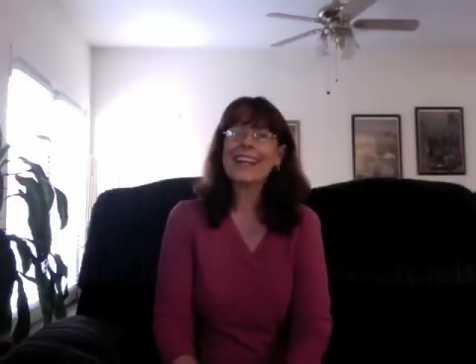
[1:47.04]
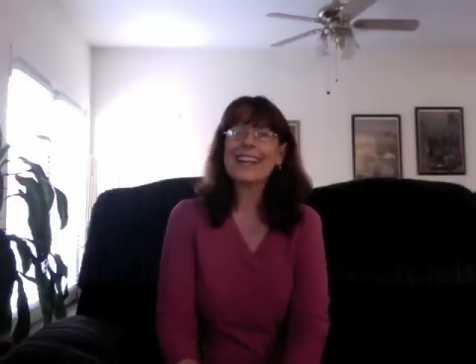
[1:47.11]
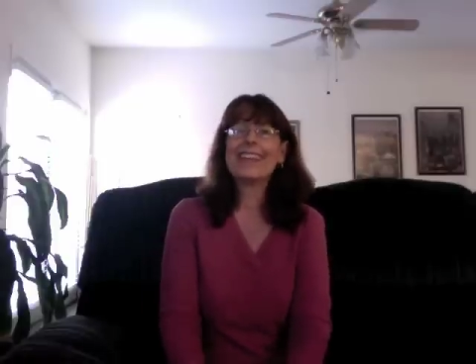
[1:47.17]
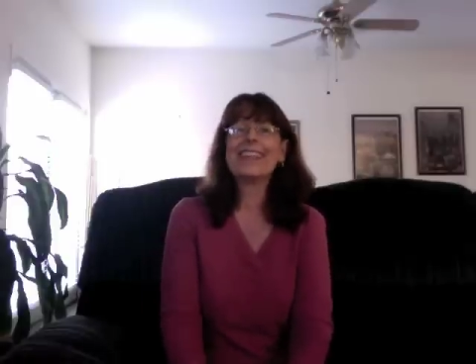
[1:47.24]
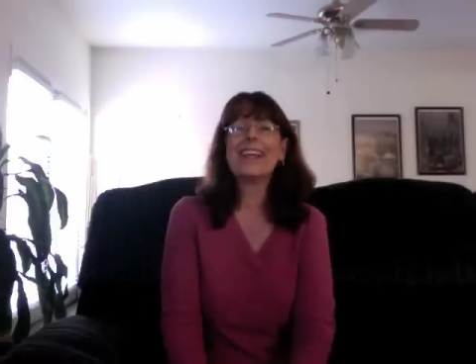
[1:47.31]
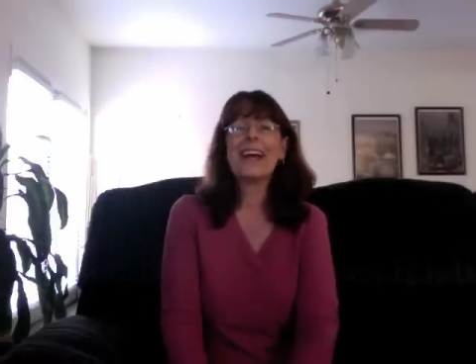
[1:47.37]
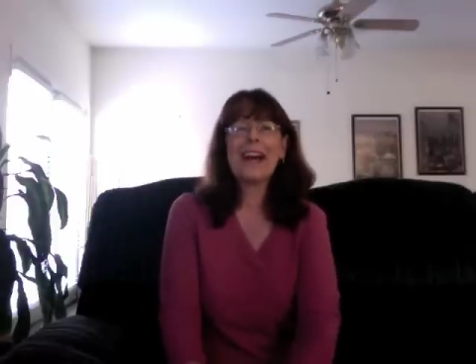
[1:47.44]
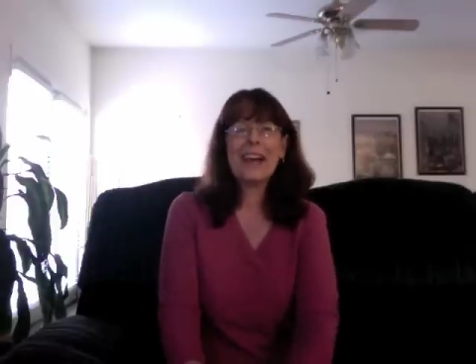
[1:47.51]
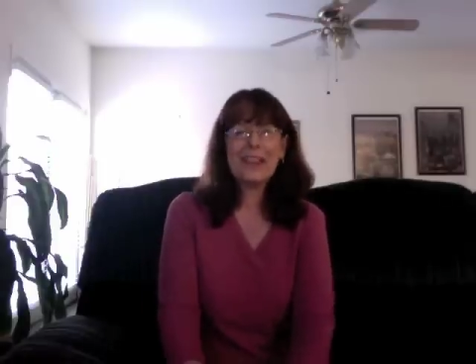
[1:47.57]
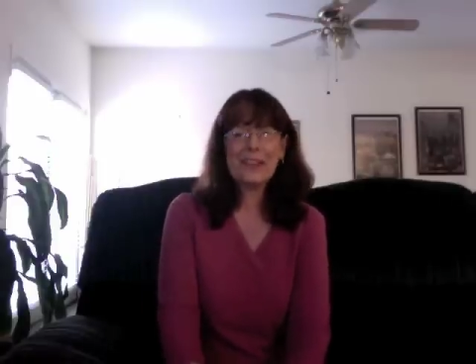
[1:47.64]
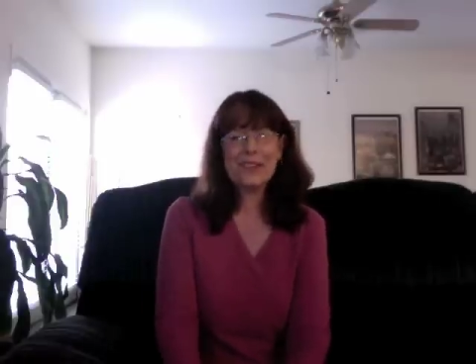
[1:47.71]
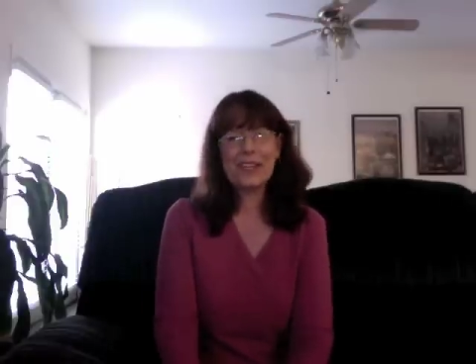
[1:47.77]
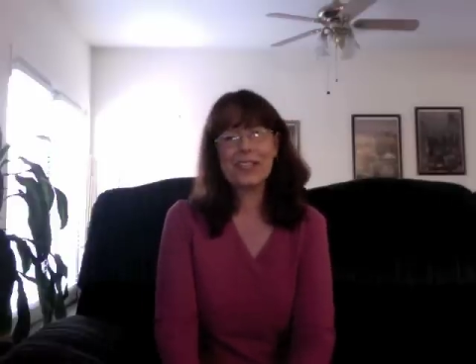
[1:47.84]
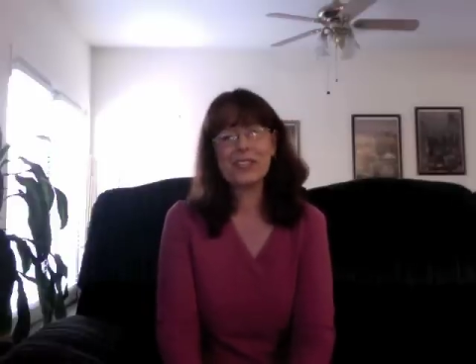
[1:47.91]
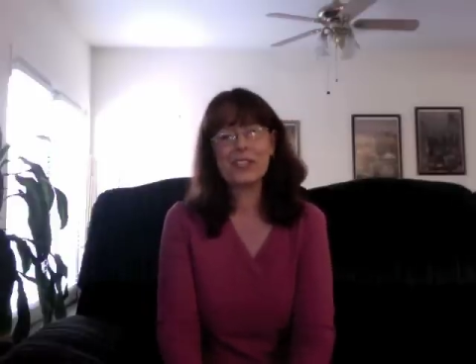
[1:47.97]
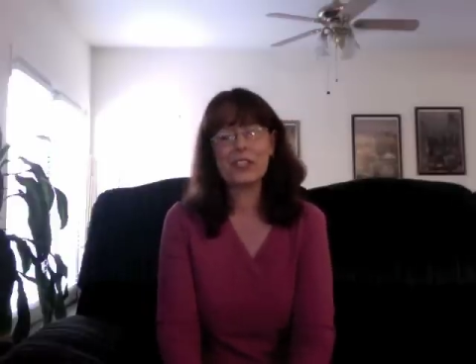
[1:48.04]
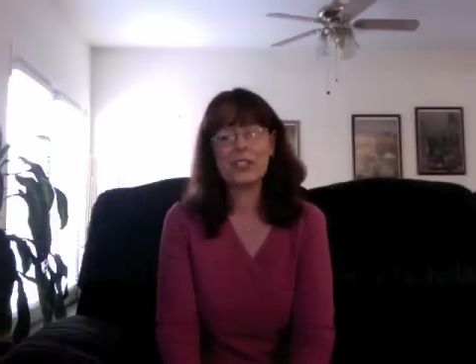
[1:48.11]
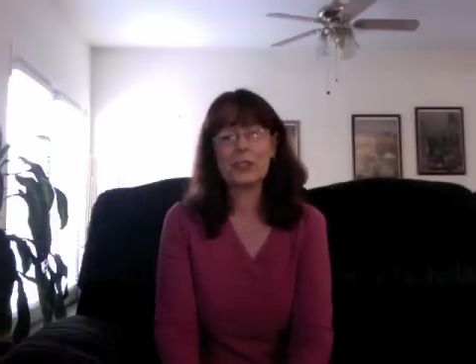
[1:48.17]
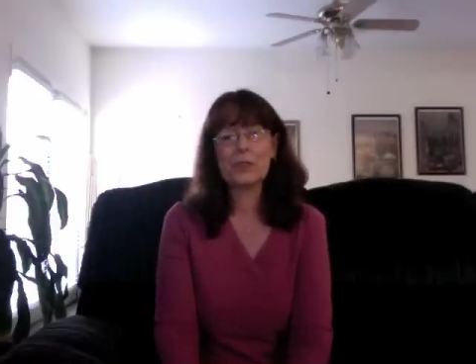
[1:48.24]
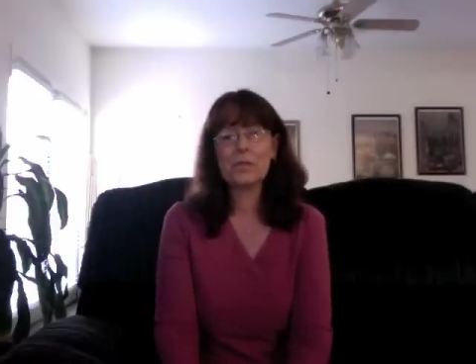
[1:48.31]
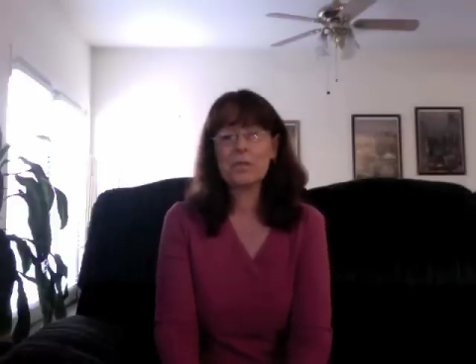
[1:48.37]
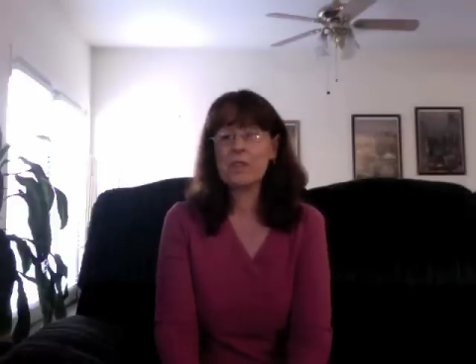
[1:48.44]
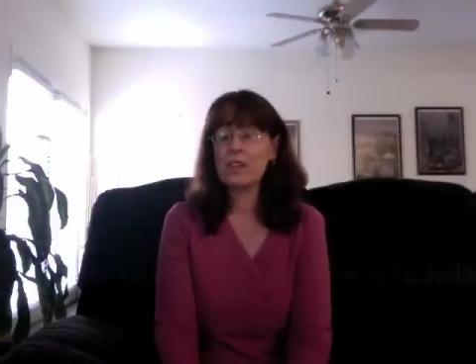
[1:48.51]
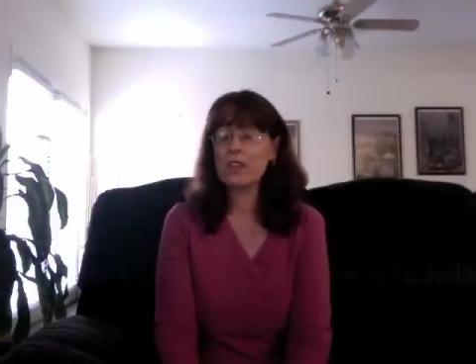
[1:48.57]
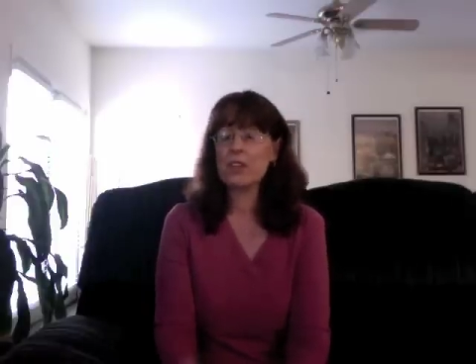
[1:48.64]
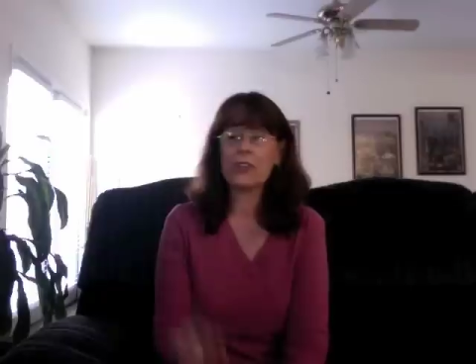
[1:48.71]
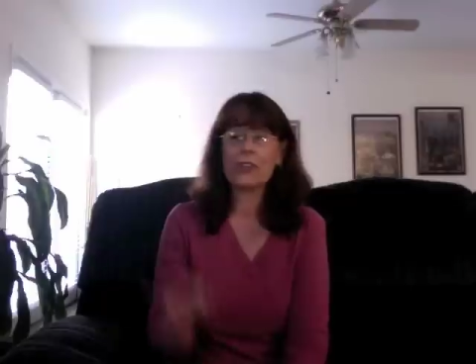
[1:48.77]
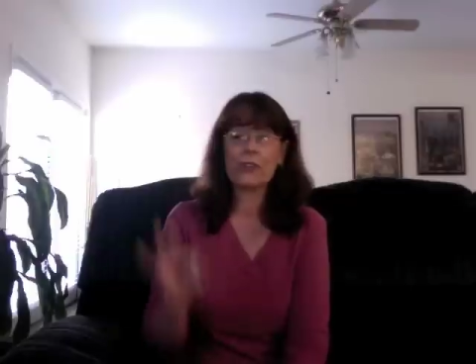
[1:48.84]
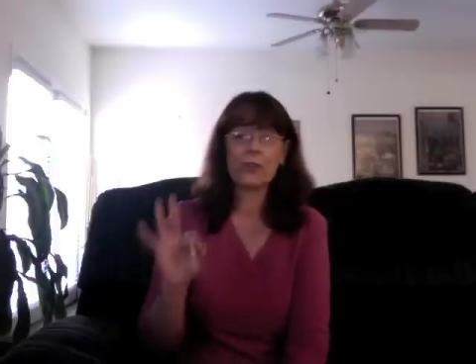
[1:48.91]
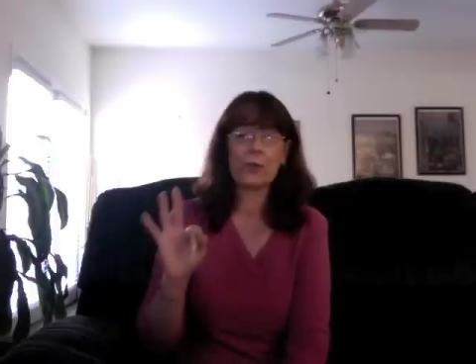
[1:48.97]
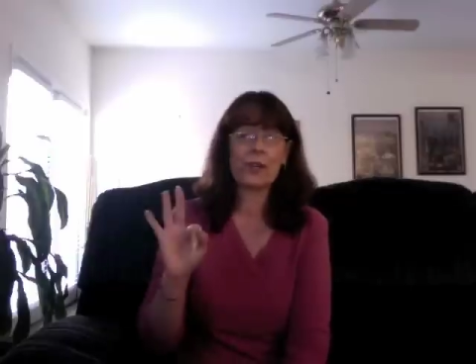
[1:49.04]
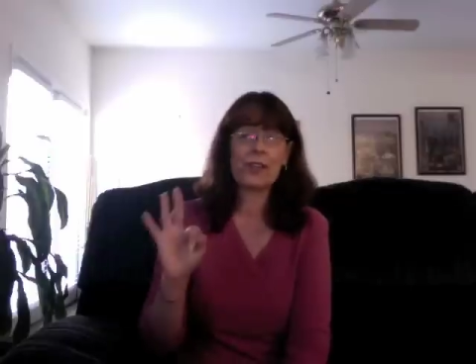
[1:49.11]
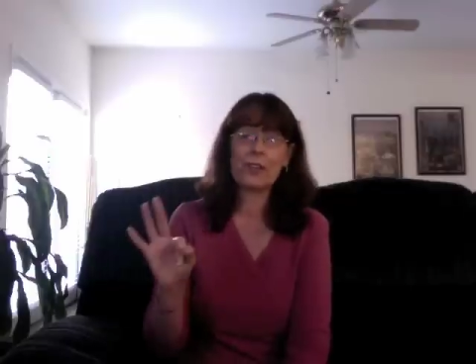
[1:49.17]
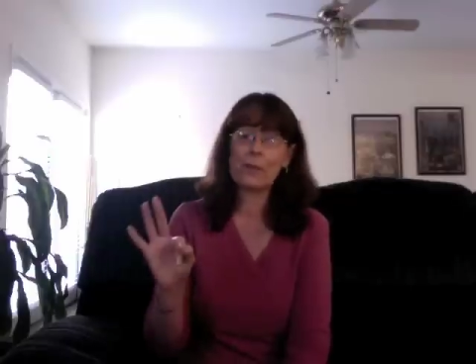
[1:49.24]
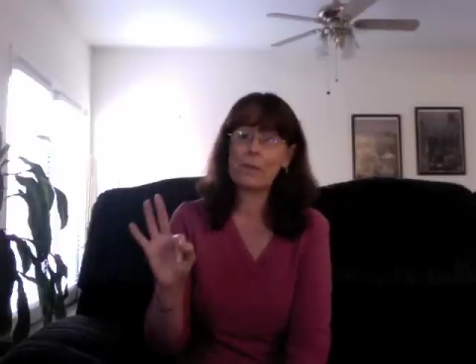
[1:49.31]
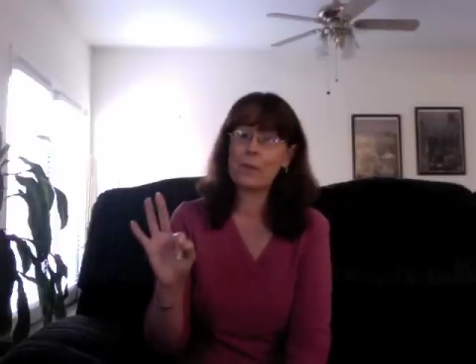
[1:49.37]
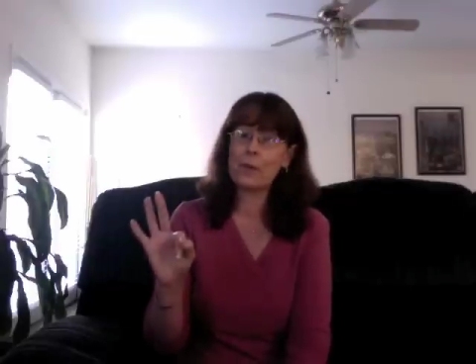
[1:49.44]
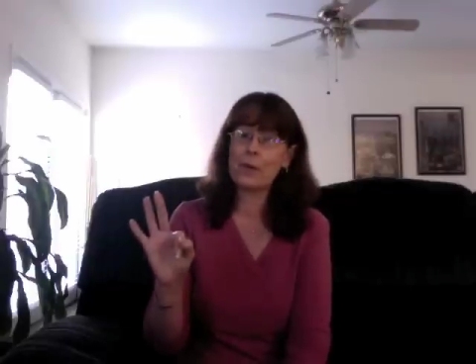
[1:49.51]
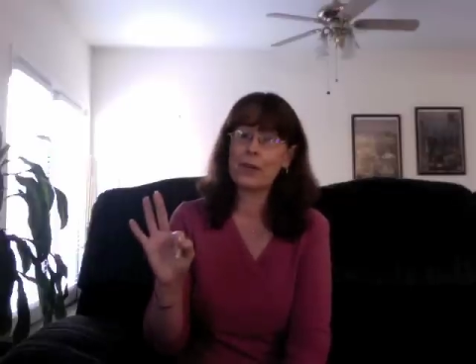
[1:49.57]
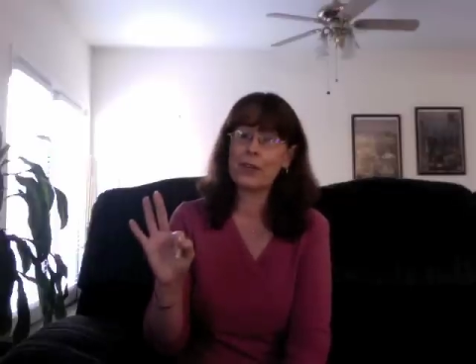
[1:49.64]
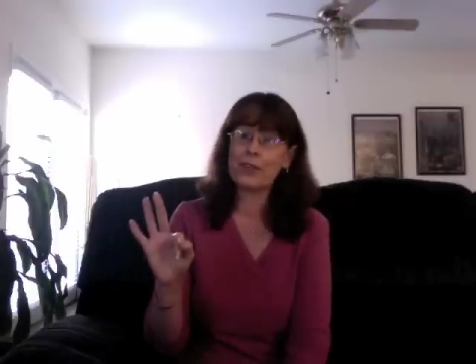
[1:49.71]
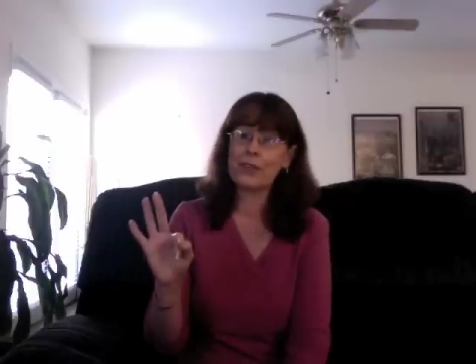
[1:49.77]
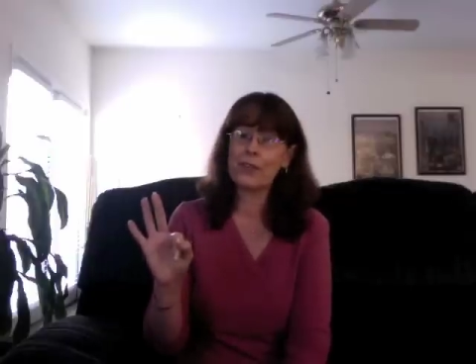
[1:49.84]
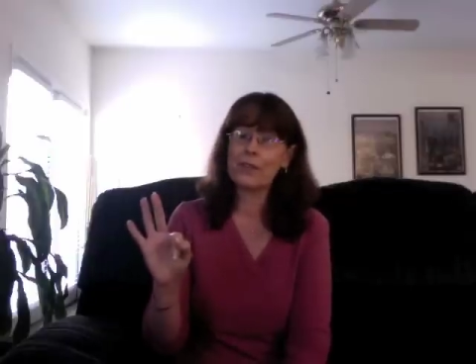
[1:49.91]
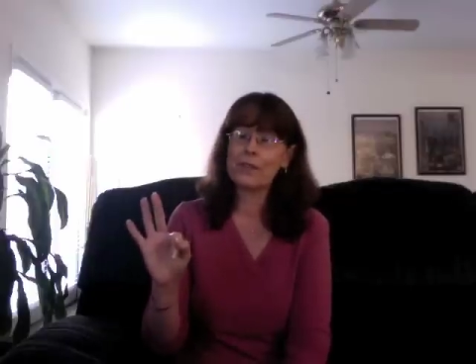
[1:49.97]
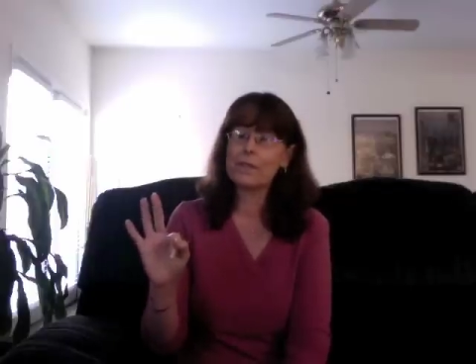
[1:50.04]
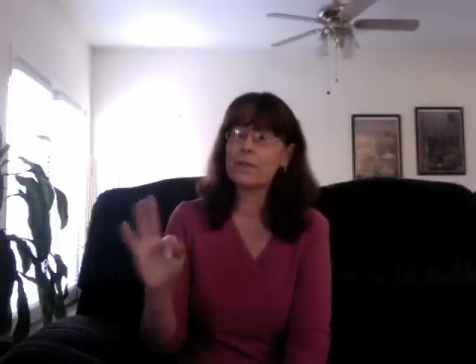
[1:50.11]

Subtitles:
The other thing to do is just 3 simple words.